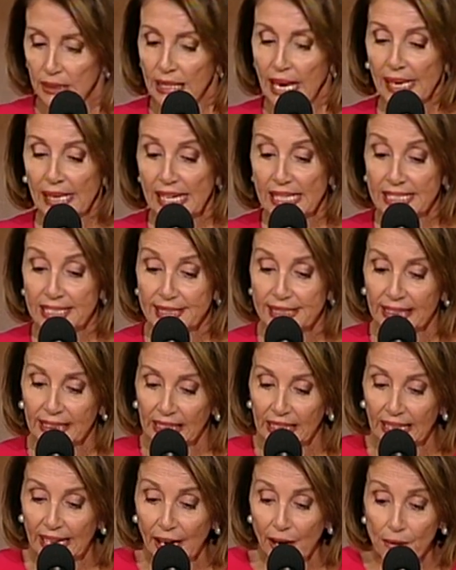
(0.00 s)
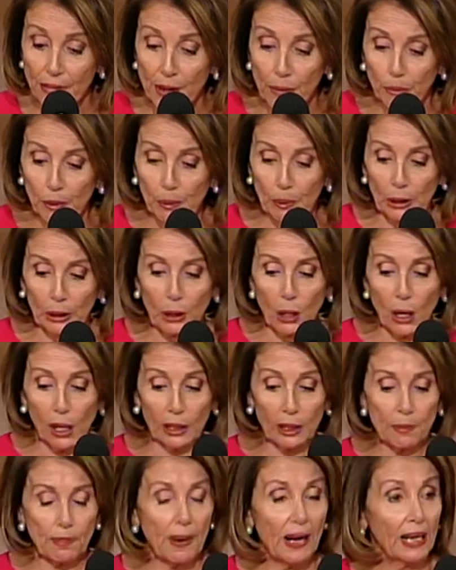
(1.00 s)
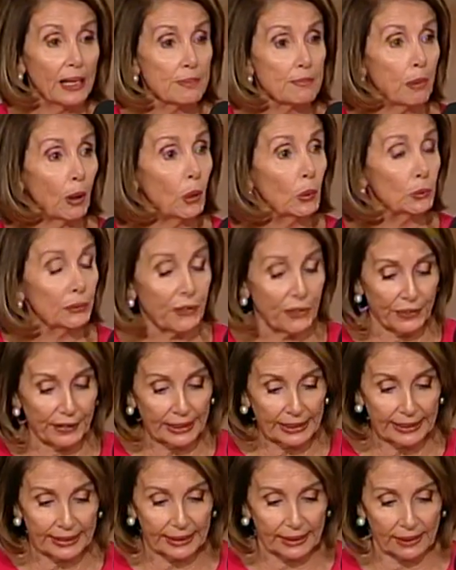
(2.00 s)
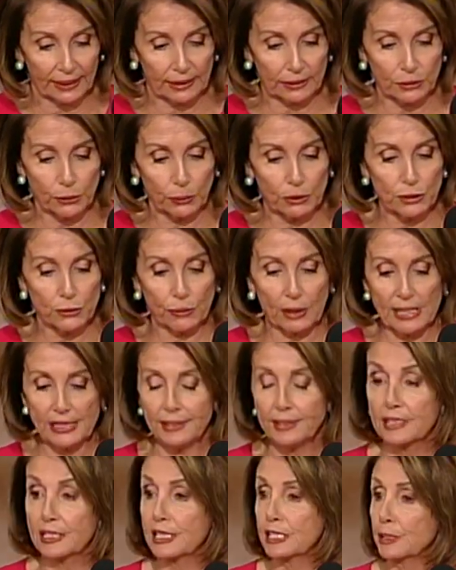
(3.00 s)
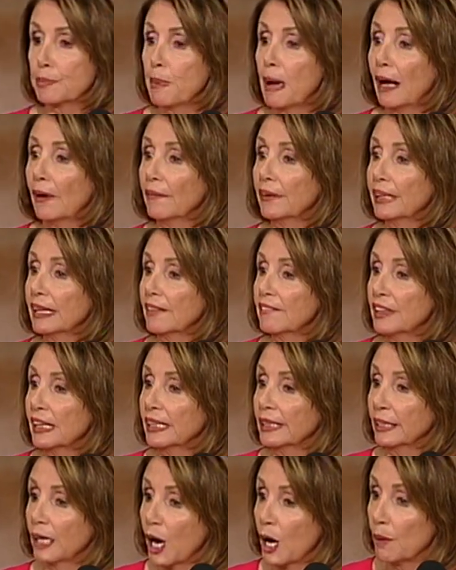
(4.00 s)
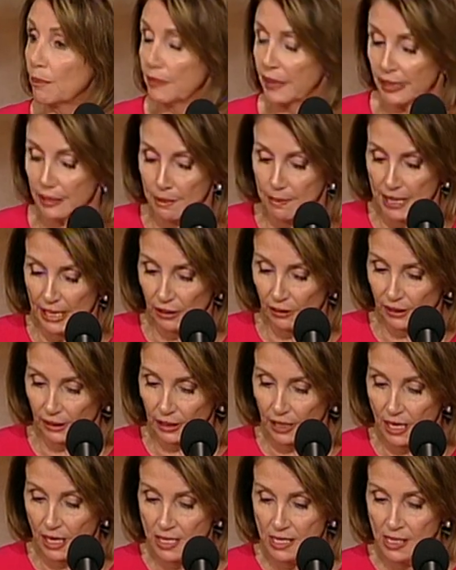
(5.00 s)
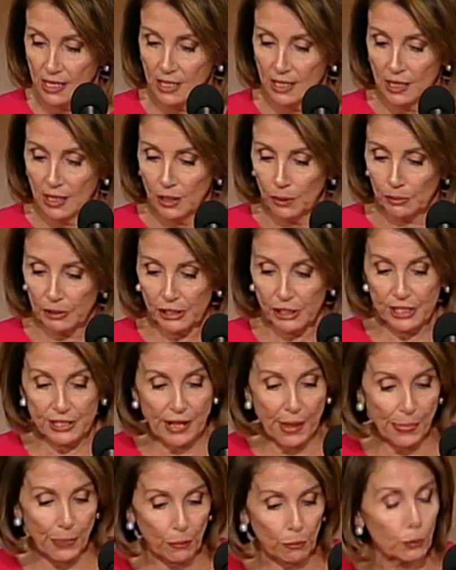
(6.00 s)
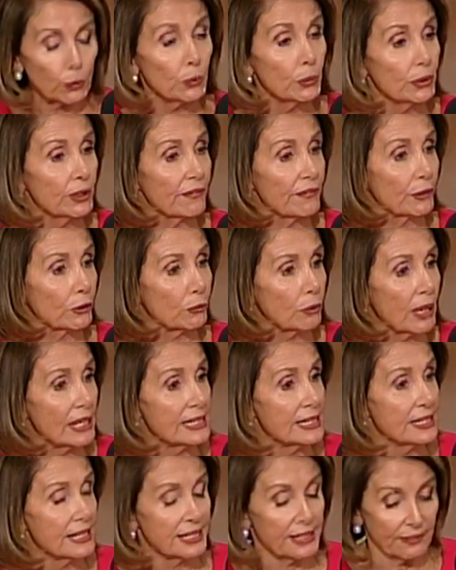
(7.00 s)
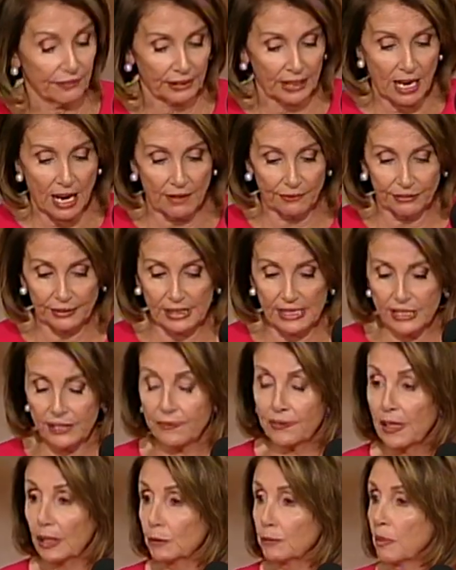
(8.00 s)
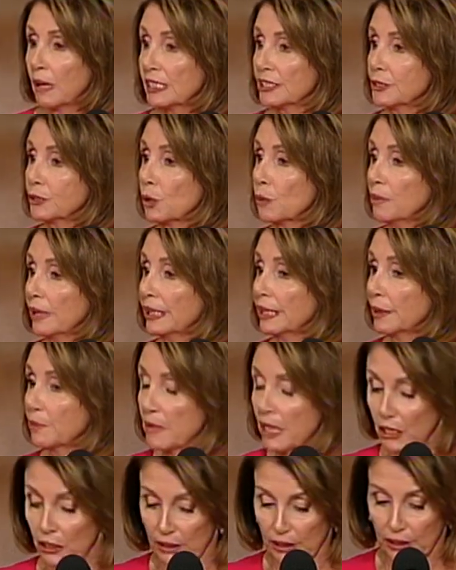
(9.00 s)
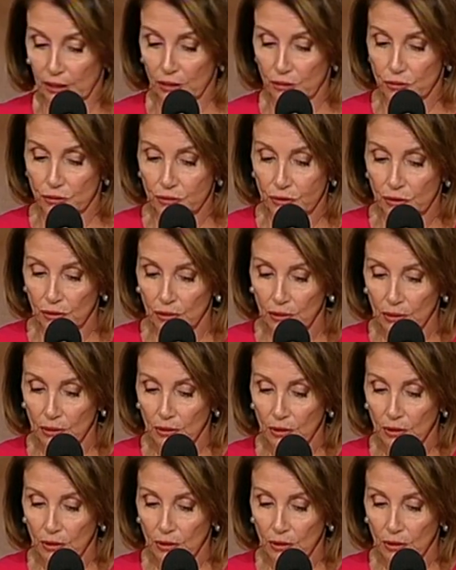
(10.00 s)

Let us declare that we will call upon bold thinking to address the disparity of income in America, which is at the root of the crisis of confidence felt by so many Americans.